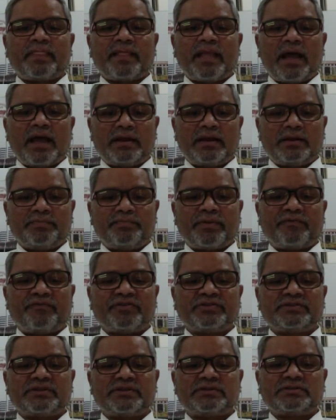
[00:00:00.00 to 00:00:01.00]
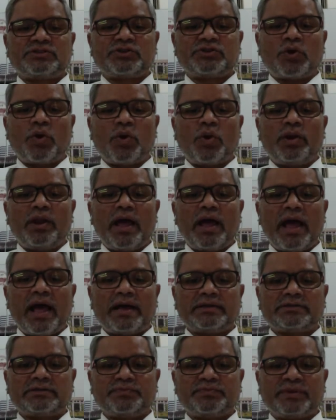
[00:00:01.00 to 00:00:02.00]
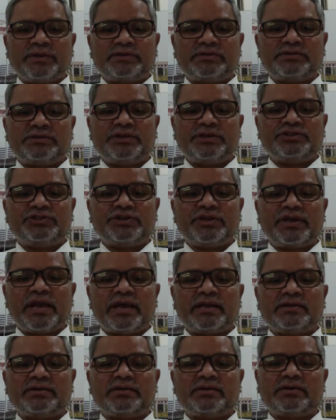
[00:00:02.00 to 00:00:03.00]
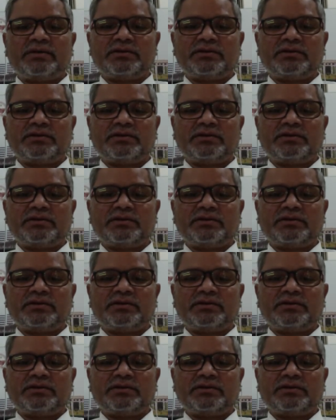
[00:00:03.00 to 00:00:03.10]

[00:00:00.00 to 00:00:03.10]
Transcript: And Professor Saul has been teaching at